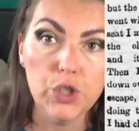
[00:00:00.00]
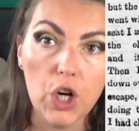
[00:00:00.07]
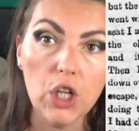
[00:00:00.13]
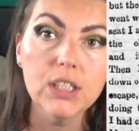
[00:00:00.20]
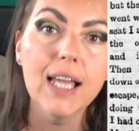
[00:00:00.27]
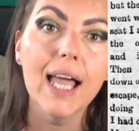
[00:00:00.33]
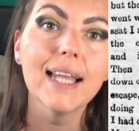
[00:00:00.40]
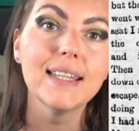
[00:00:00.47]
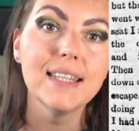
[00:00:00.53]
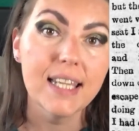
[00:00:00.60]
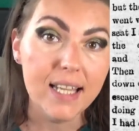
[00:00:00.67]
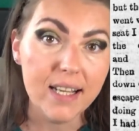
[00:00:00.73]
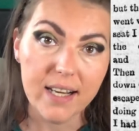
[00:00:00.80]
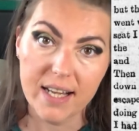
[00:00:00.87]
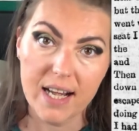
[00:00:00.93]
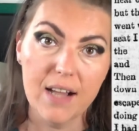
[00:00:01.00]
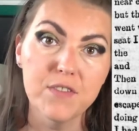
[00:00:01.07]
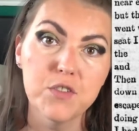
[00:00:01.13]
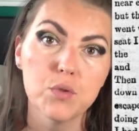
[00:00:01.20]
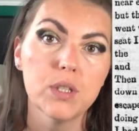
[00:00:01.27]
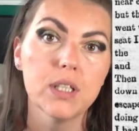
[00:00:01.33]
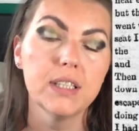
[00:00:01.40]
not get near
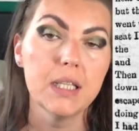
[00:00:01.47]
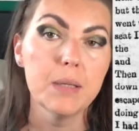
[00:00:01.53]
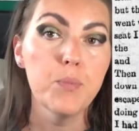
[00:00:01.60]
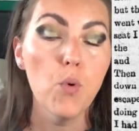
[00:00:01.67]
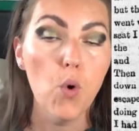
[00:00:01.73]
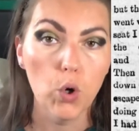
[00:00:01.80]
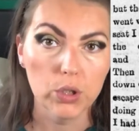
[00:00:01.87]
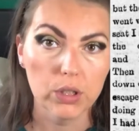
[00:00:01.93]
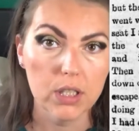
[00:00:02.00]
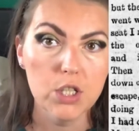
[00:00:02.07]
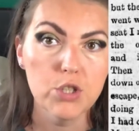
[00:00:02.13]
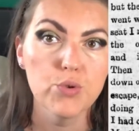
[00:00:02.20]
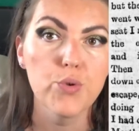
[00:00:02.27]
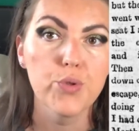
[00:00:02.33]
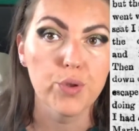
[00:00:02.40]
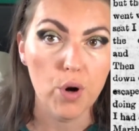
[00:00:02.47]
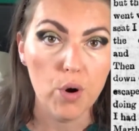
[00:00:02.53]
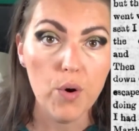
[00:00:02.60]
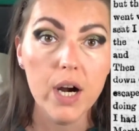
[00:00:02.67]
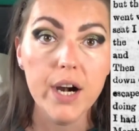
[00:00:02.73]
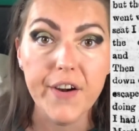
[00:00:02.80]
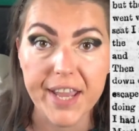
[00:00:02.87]
enough to the deep water to
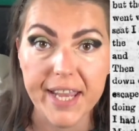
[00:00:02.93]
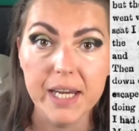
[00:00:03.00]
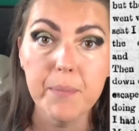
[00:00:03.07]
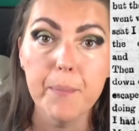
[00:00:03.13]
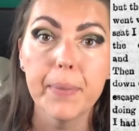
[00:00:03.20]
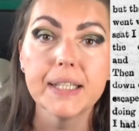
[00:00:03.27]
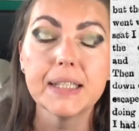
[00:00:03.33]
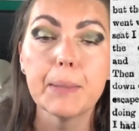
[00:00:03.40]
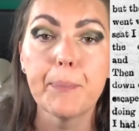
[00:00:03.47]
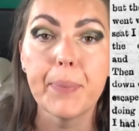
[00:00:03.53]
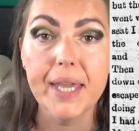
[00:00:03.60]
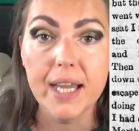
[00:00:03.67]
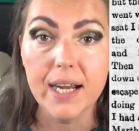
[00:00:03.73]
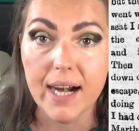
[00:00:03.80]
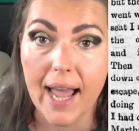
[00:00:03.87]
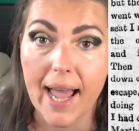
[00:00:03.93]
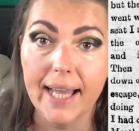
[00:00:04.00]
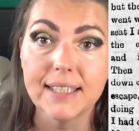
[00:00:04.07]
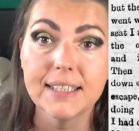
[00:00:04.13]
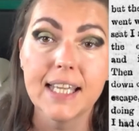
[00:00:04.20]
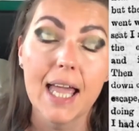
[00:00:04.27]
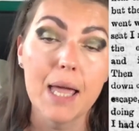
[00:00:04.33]
throw her in, but the pier
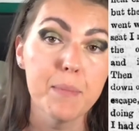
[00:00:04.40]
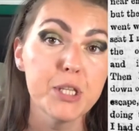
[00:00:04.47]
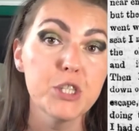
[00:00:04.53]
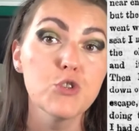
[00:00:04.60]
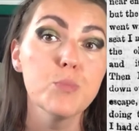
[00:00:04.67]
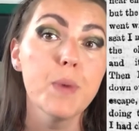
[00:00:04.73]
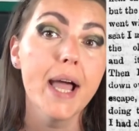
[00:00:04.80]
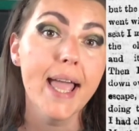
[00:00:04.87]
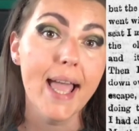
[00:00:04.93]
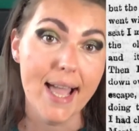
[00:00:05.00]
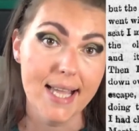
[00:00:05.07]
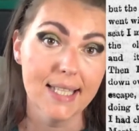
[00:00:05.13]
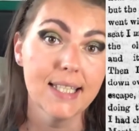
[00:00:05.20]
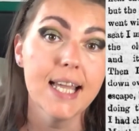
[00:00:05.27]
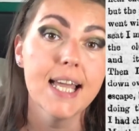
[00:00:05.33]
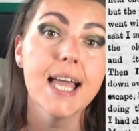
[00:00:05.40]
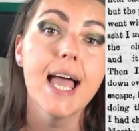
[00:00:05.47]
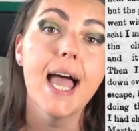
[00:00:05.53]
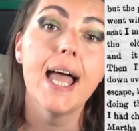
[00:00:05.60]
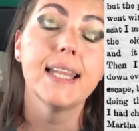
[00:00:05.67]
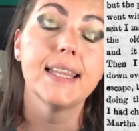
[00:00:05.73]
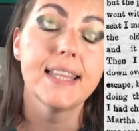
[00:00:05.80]
head came into my head
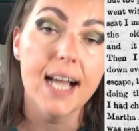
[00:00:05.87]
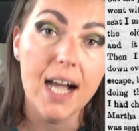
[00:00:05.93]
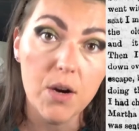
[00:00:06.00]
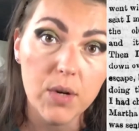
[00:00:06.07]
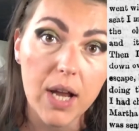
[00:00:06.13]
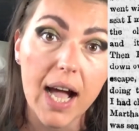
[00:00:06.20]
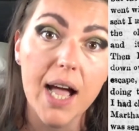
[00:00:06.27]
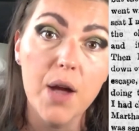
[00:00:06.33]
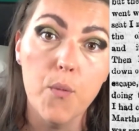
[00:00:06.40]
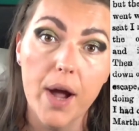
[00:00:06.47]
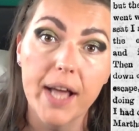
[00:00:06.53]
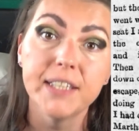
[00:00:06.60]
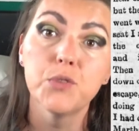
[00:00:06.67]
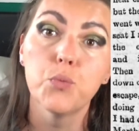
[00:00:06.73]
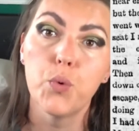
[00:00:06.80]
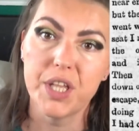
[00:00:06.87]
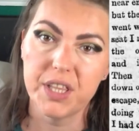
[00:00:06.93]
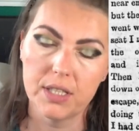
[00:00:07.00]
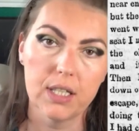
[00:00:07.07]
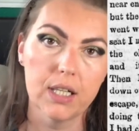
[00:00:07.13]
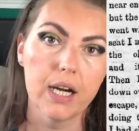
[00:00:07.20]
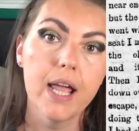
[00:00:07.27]
and down I went
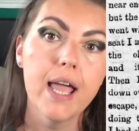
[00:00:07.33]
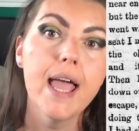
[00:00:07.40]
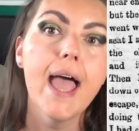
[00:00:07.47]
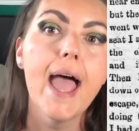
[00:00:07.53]
with her.